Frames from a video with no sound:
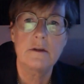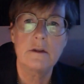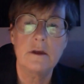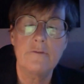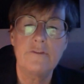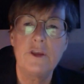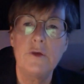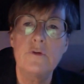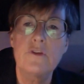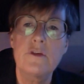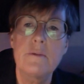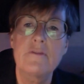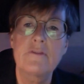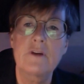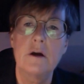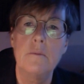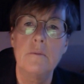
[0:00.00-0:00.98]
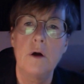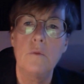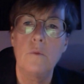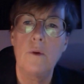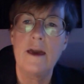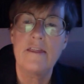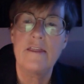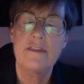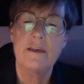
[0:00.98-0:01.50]
a few of them have come up
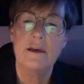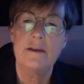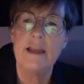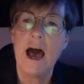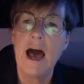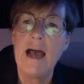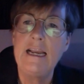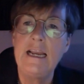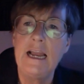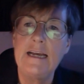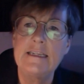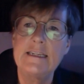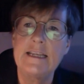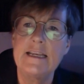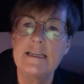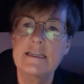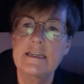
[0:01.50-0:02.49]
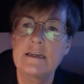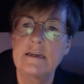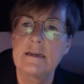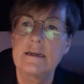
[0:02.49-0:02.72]
with and highlight is